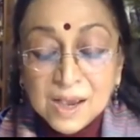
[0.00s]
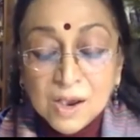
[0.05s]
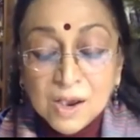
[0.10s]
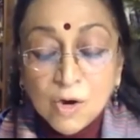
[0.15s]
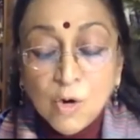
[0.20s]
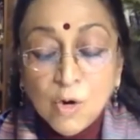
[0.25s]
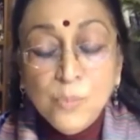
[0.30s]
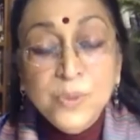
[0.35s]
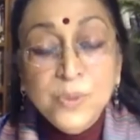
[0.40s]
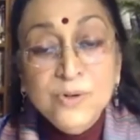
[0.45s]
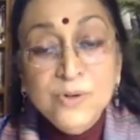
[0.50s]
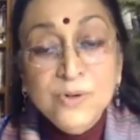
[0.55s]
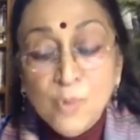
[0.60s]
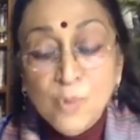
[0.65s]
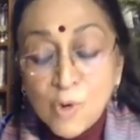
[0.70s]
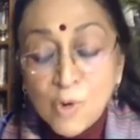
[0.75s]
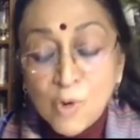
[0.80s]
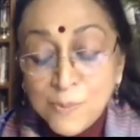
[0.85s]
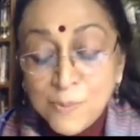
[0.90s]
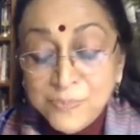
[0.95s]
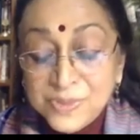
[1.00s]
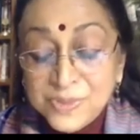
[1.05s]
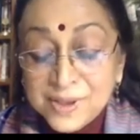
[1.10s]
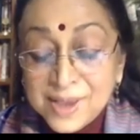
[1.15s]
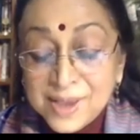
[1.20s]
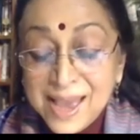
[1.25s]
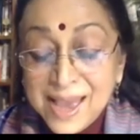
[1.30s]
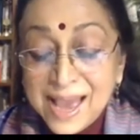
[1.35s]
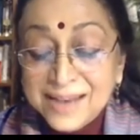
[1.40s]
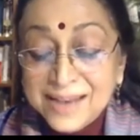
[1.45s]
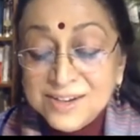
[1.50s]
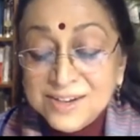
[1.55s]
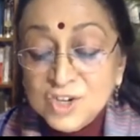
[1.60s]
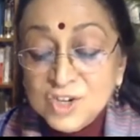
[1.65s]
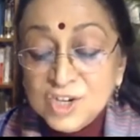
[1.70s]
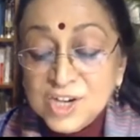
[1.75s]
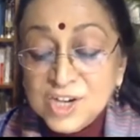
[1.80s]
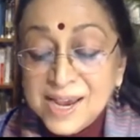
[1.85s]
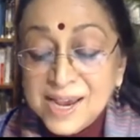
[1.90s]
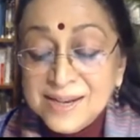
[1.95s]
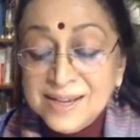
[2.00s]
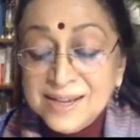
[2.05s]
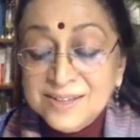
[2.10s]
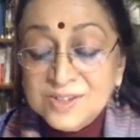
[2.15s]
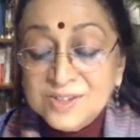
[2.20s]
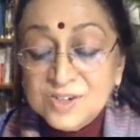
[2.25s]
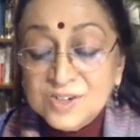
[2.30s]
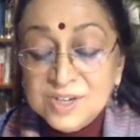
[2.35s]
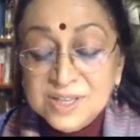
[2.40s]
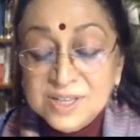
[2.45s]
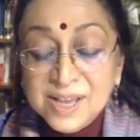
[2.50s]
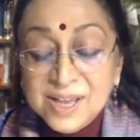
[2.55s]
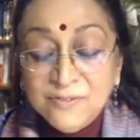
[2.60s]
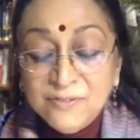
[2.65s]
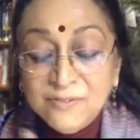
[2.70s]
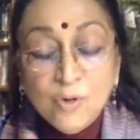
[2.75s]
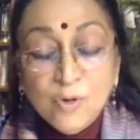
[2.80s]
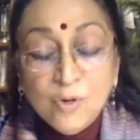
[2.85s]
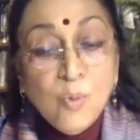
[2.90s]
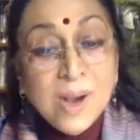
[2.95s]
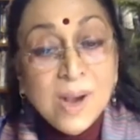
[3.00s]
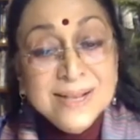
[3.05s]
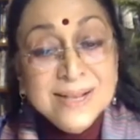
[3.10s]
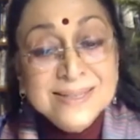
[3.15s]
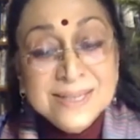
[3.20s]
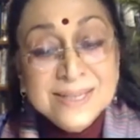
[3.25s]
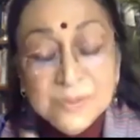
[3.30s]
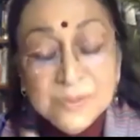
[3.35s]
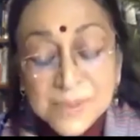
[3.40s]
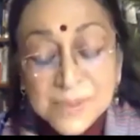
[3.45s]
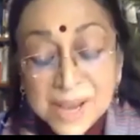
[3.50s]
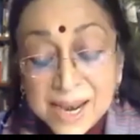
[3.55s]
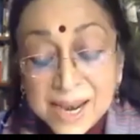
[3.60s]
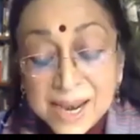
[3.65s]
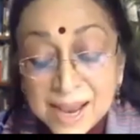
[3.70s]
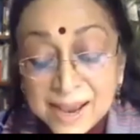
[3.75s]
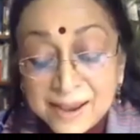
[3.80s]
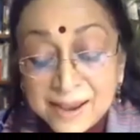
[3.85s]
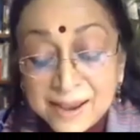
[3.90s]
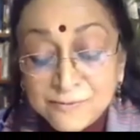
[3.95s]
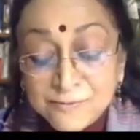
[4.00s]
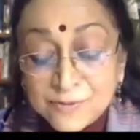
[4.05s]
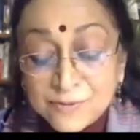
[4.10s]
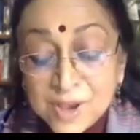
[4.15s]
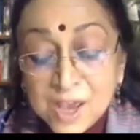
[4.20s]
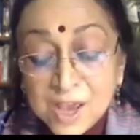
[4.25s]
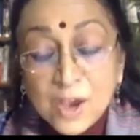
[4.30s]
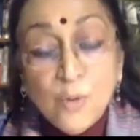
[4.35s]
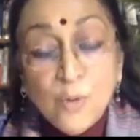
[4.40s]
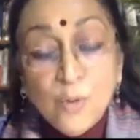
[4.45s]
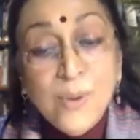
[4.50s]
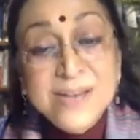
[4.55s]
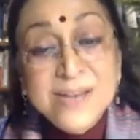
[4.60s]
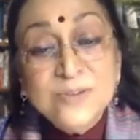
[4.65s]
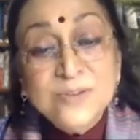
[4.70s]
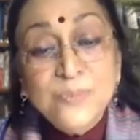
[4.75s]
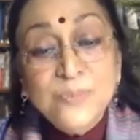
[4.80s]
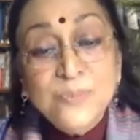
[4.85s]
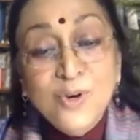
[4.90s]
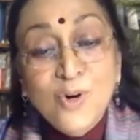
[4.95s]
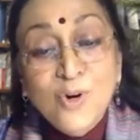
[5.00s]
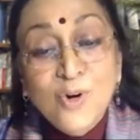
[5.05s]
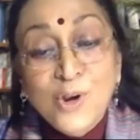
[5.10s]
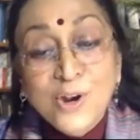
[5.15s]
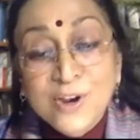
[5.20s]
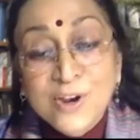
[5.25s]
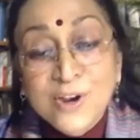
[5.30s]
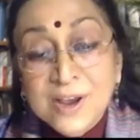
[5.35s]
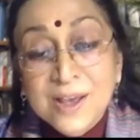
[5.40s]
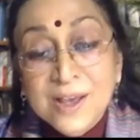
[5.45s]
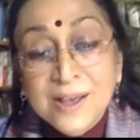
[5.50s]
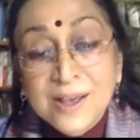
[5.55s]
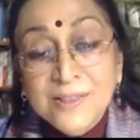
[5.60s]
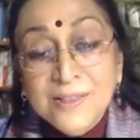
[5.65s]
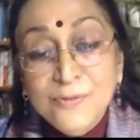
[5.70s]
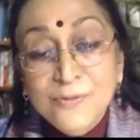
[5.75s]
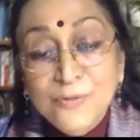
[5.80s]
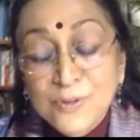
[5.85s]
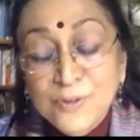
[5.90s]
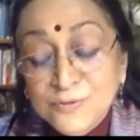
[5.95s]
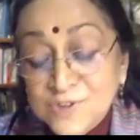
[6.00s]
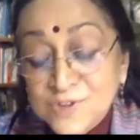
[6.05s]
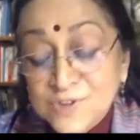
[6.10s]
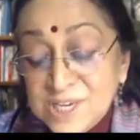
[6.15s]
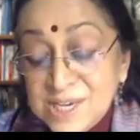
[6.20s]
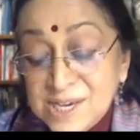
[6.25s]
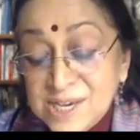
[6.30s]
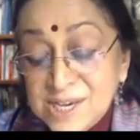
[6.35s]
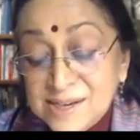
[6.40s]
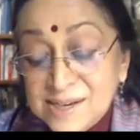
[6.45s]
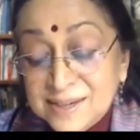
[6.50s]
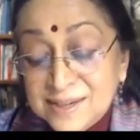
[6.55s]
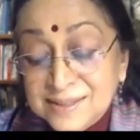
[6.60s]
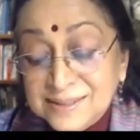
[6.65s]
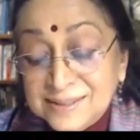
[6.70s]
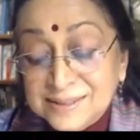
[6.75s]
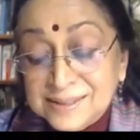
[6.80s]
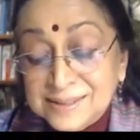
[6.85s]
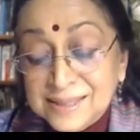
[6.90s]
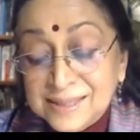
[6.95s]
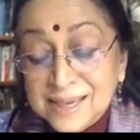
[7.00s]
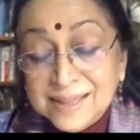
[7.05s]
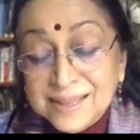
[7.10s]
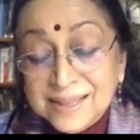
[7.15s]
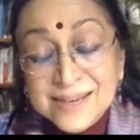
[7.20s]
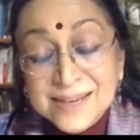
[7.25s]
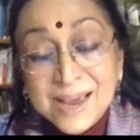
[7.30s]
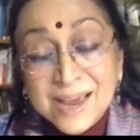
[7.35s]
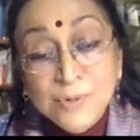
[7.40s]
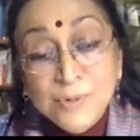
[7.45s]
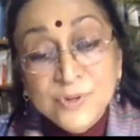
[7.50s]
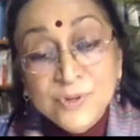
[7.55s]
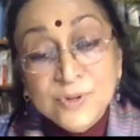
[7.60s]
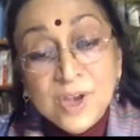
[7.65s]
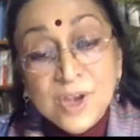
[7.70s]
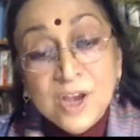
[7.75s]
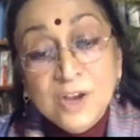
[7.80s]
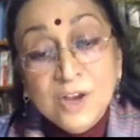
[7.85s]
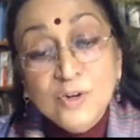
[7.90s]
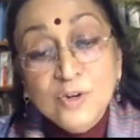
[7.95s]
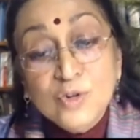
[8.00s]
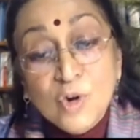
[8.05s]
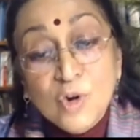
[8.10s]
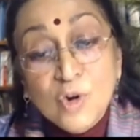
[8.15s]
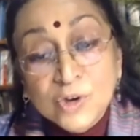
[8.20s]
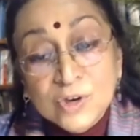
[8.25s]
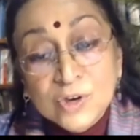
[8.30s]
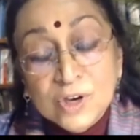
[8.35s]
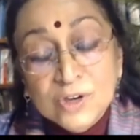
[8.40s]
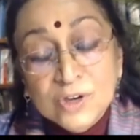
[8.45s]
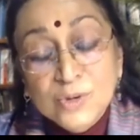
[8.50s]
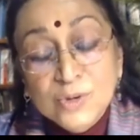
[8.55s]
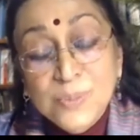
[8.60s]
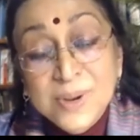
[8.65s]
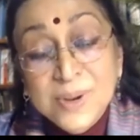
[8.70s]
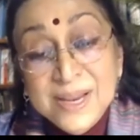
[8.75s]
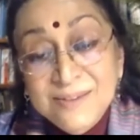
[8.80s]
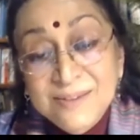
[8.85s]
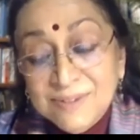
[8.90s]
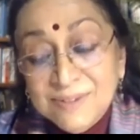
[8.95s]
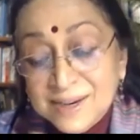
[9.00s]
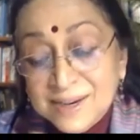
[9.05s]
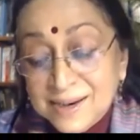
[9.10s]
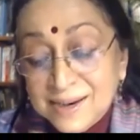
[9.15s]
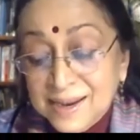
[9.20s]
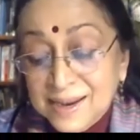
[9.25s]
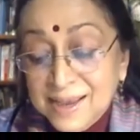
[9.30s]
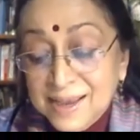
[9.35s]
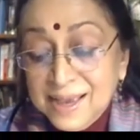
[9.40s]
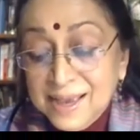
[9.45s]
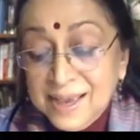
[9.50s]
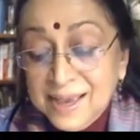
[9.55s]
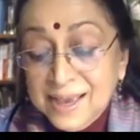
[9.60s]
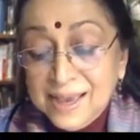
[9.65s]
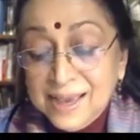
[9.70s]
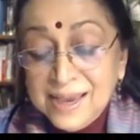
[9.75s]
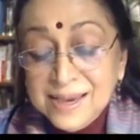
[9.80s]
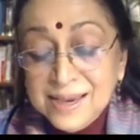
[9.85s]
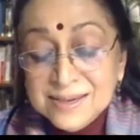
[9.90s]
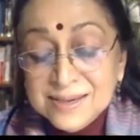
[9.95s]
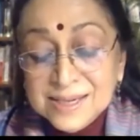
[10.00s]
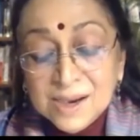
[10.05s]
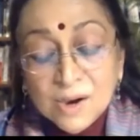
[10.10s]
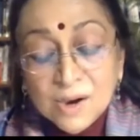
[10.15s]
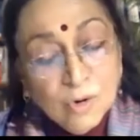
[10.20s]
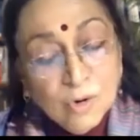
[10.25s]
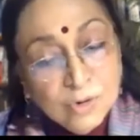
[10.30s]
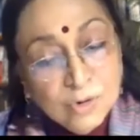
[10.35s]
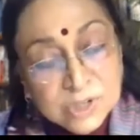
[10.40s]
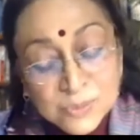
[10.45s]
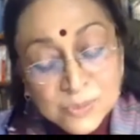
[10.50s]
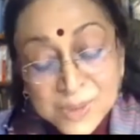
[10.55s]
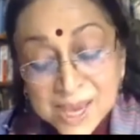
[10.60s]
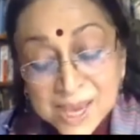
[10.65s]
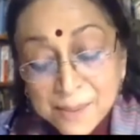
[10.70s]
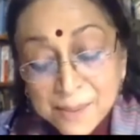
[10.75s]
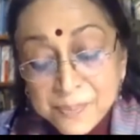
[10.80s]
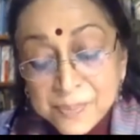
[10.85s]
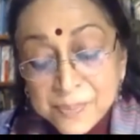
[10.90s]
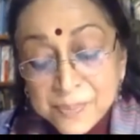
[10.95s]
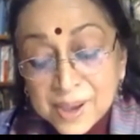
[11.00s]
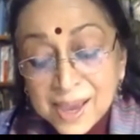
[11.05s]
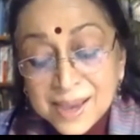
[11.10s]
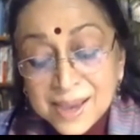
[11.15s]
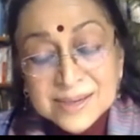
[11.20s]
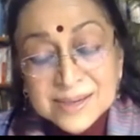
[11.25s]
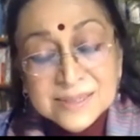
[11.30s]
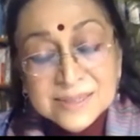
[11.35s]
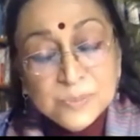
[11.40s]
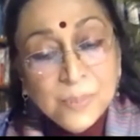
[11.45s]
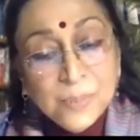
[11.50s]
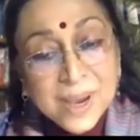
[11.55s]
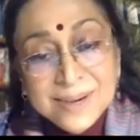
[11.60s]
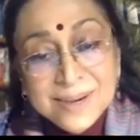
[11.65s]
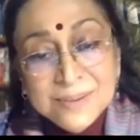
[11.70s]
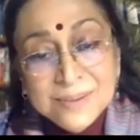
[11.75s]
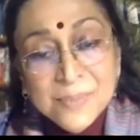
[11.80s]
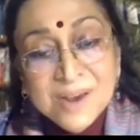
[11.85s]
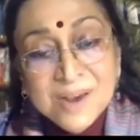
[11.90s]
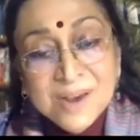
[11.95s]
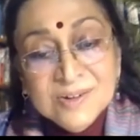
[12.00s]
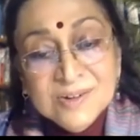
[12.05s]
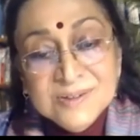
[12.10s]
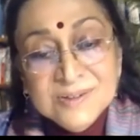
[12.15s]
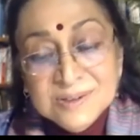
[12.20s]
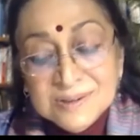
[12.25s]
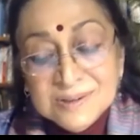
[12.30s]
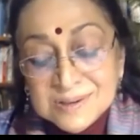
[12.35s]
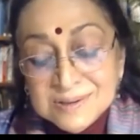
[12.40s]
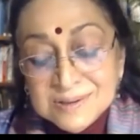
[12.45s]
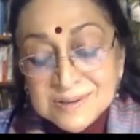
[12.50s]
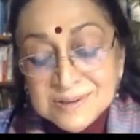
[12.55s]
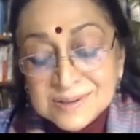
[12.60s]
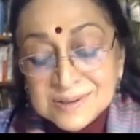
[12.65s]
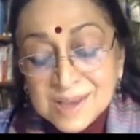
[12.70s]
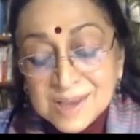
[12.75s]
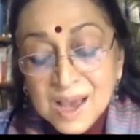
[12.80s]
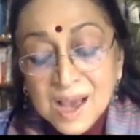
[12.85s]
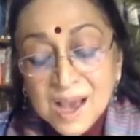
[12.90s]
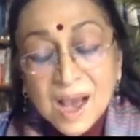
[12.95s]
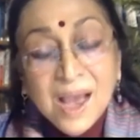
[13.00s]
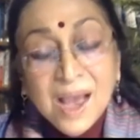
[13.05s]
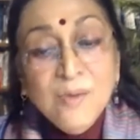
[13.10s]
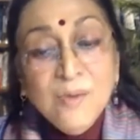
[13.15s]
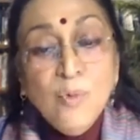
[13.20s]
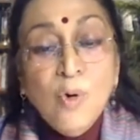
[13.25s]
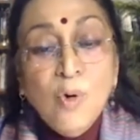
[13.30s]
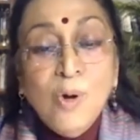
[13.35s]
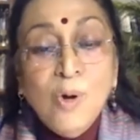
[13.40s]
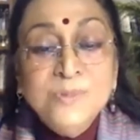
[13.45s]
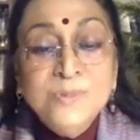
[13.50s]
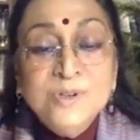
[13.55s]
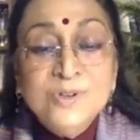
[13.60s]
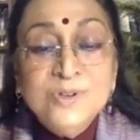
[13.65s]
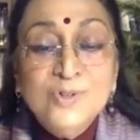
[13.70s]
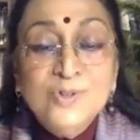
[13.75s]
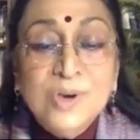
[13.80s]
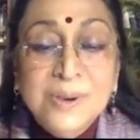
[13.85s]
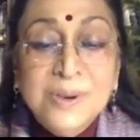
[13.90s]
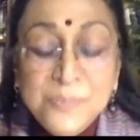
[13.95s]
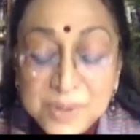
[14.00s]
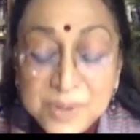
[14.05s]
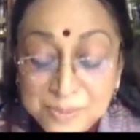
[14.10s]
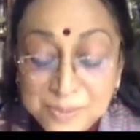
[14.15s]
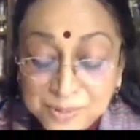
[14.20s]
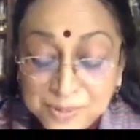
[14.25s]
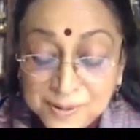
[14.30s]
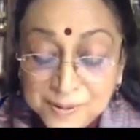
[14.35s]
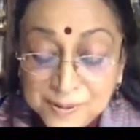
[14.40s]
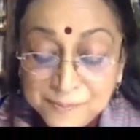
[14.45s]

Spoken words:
open warmth, and shared history that for once in my life went beyond the 50 years that I was taught to believe in. India owned me up, and despite my resistance, I warmed to her people.